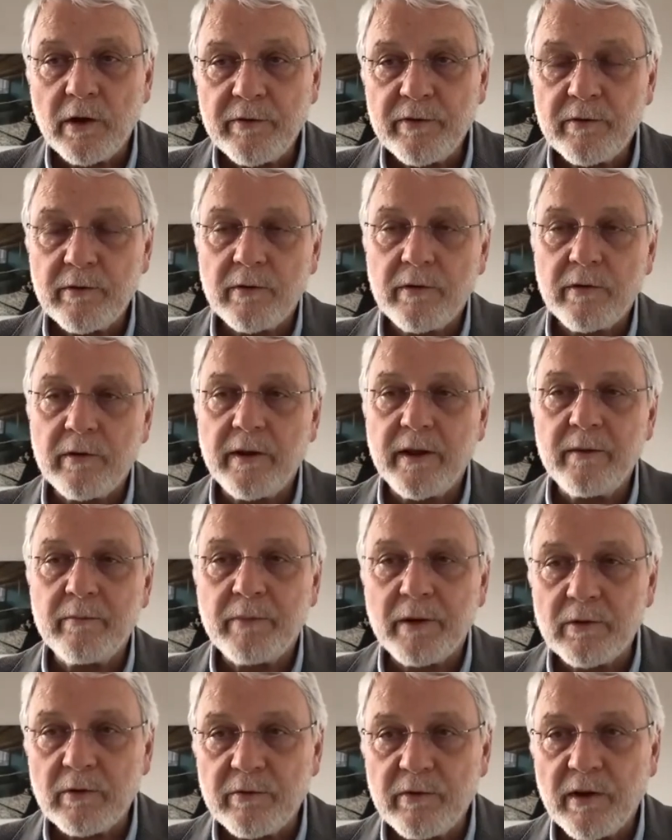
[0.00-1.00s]
soften
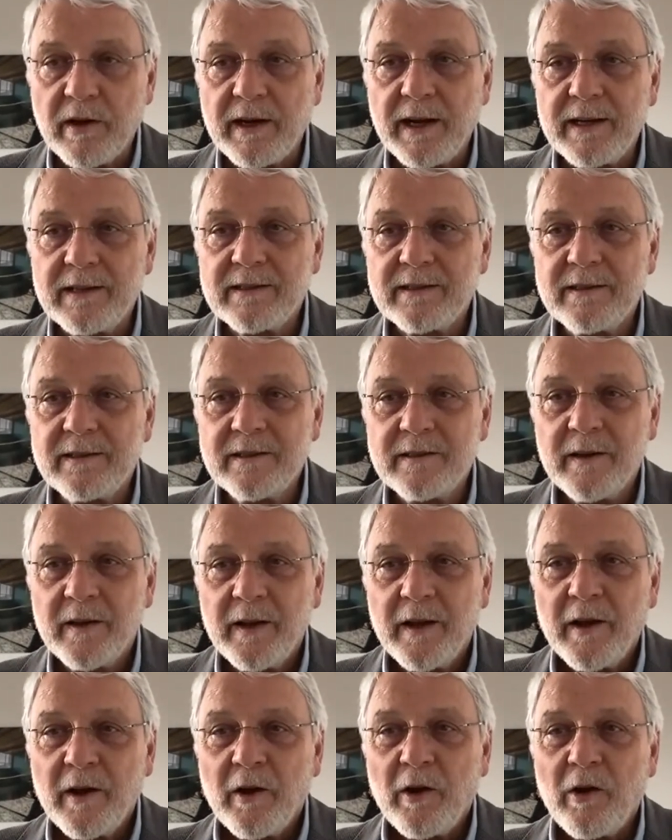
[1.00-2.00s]
the impact of the crisis,
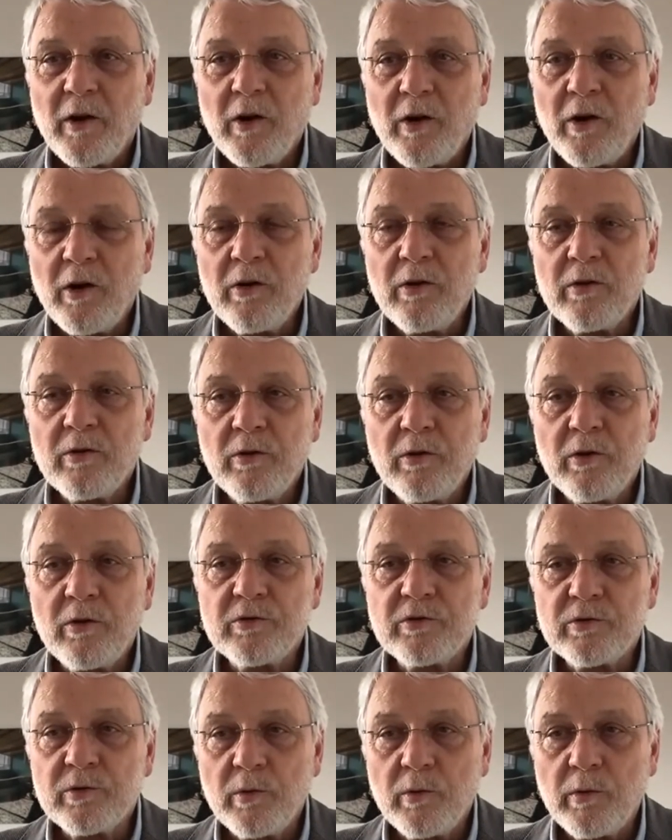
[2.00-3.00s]
all
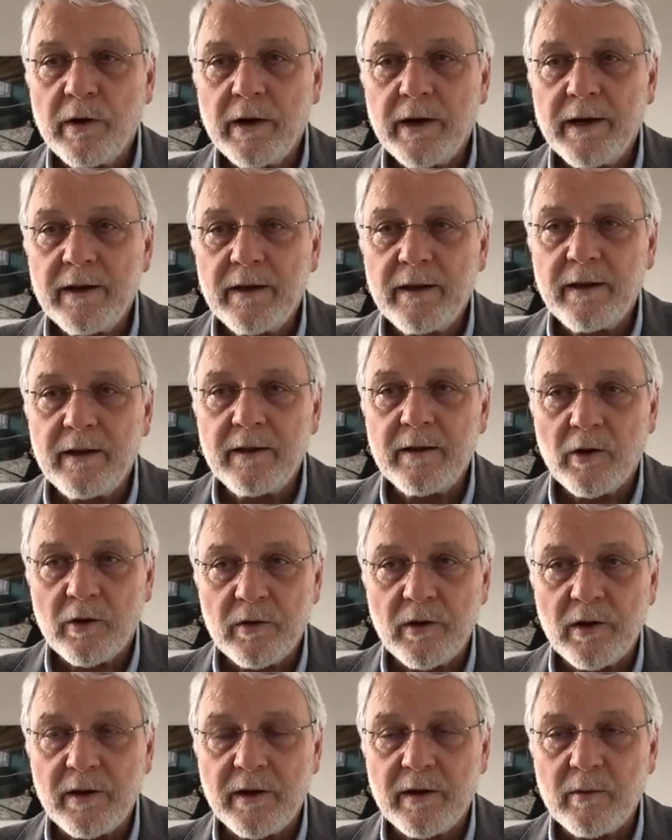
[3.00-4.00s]
those who were in
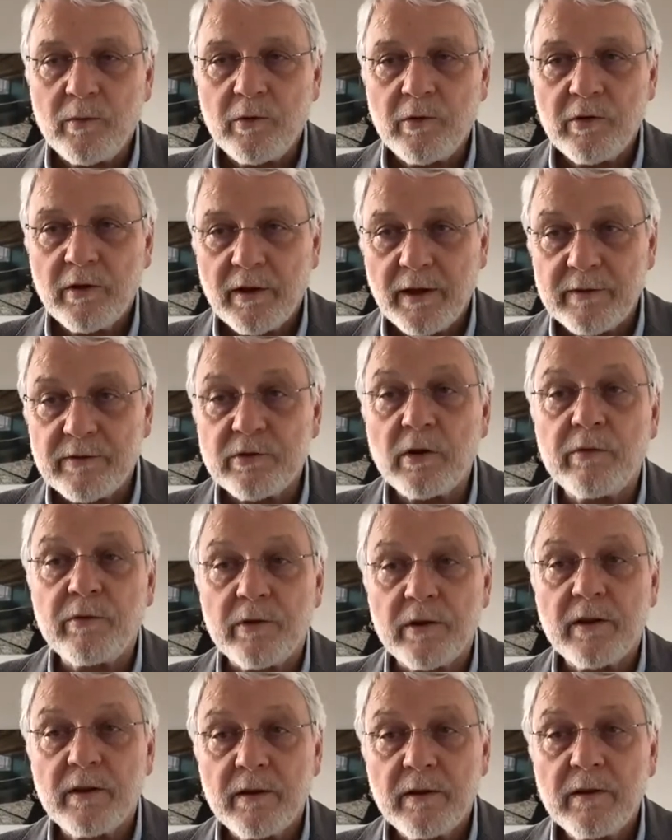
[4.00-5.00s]
undeclared work have
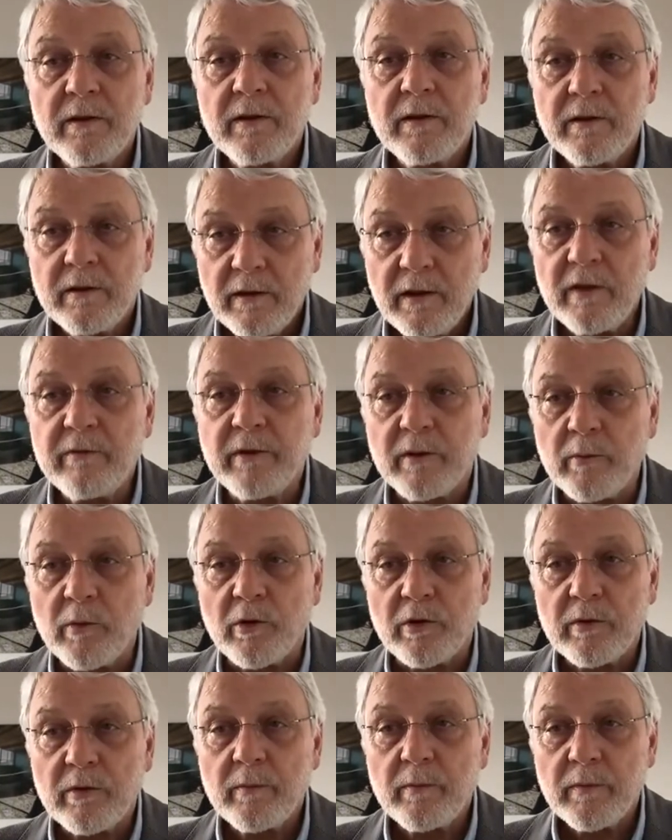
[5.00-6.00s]
suffered
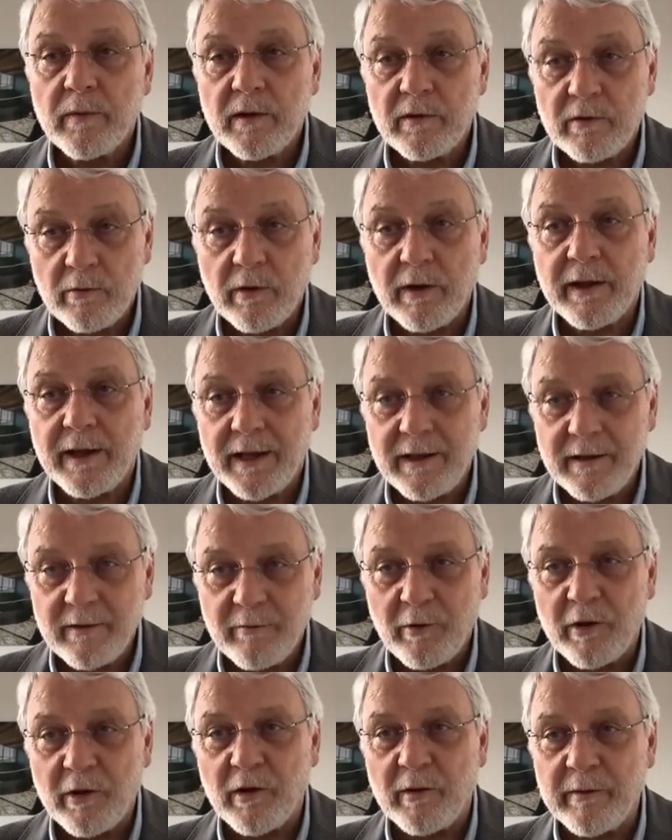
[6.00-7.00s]
even more. And so
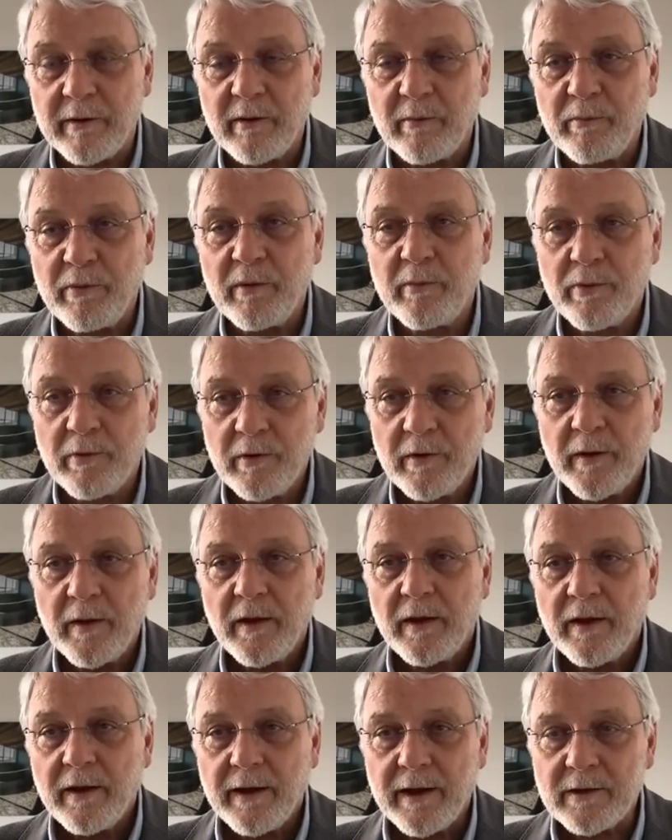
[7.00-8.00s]
again, vulnerable people
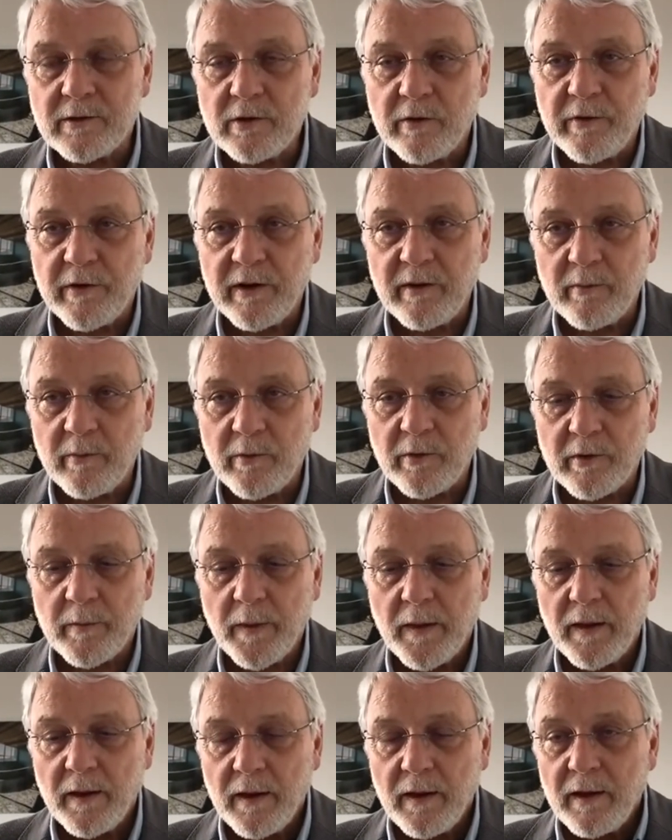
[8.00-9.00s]
are suffering
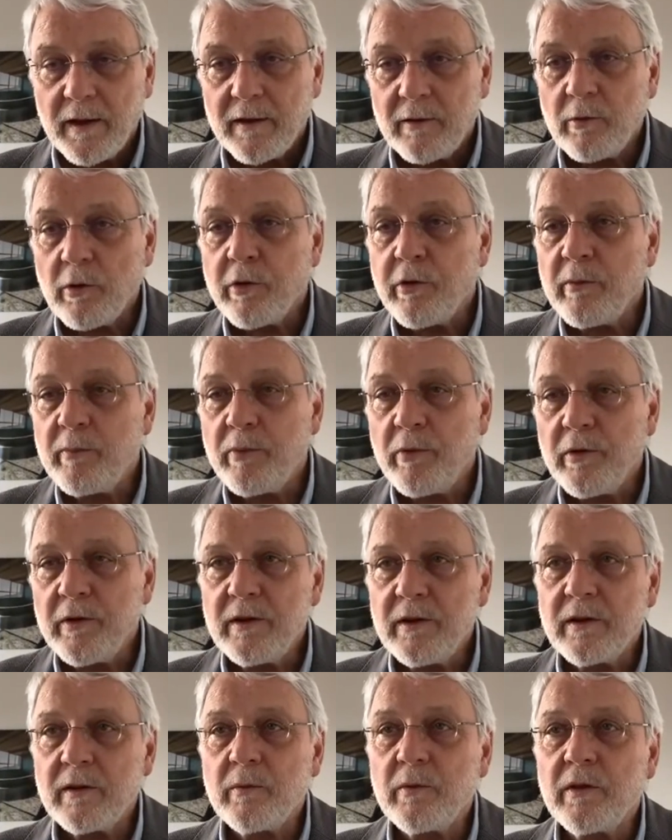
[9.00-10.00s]
more. The third
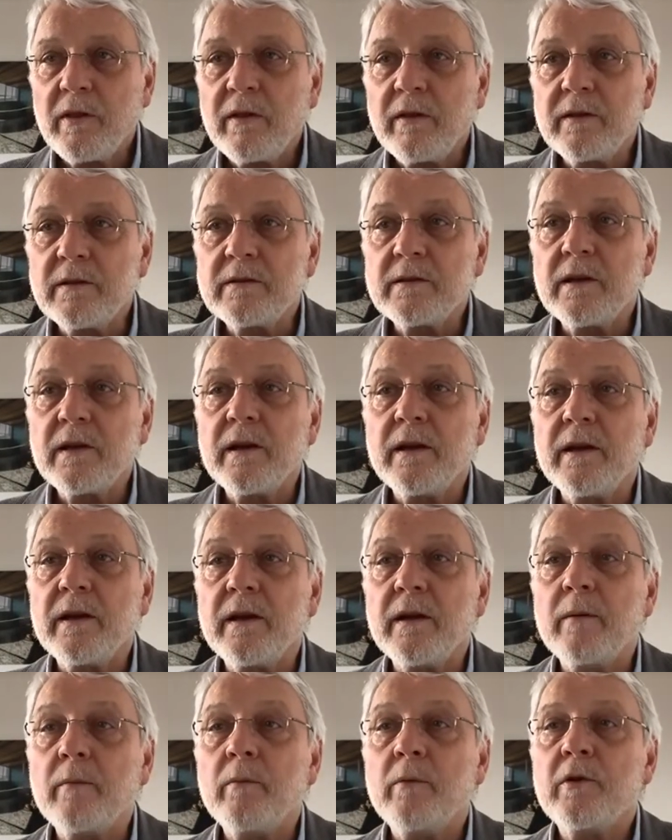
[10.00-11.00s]
point, which is
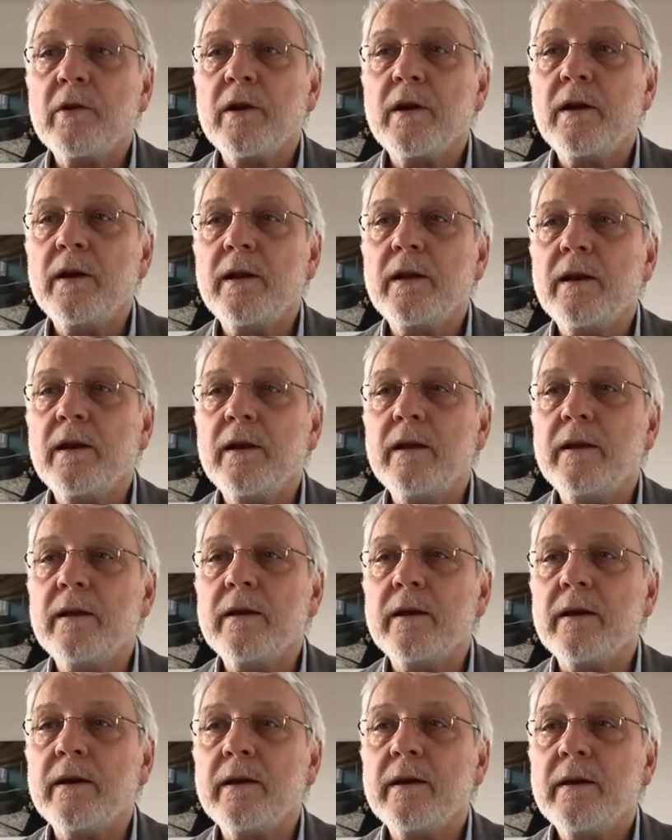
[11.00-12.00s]
more
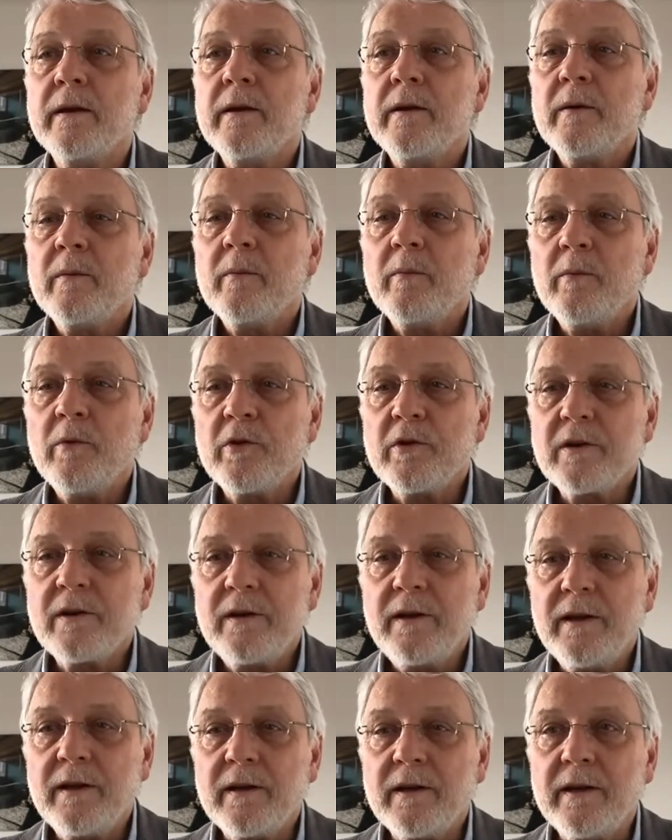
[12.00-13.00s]

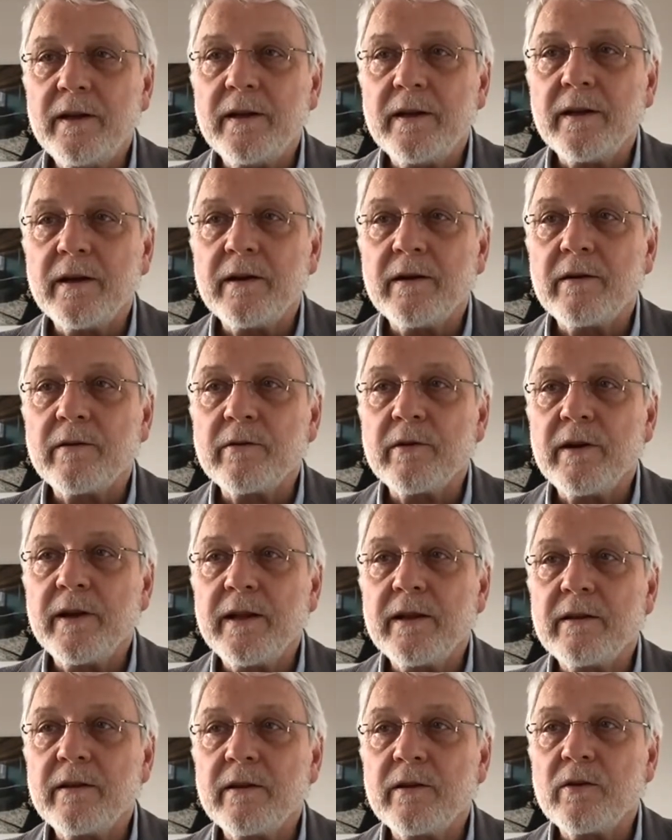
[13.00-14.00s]
clearly
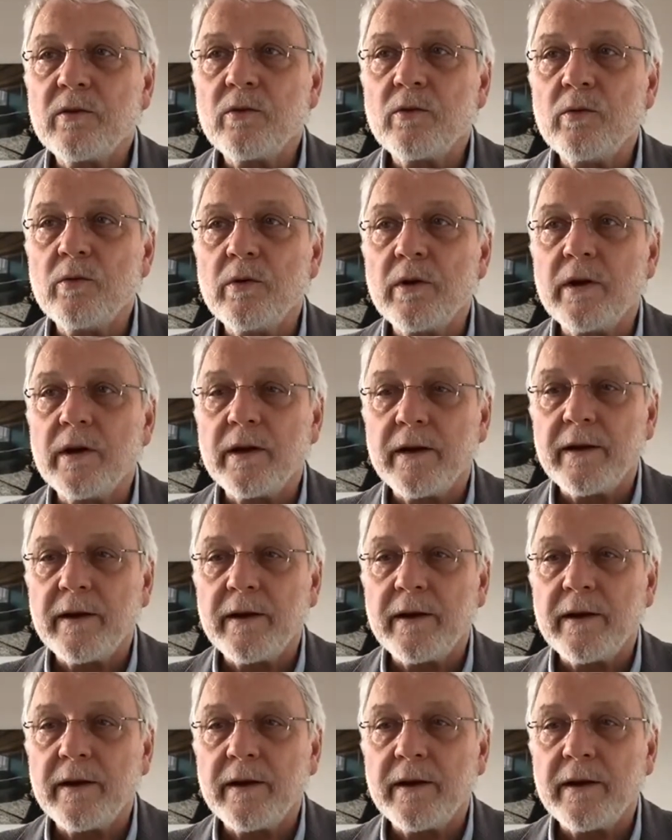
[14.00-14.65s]
related to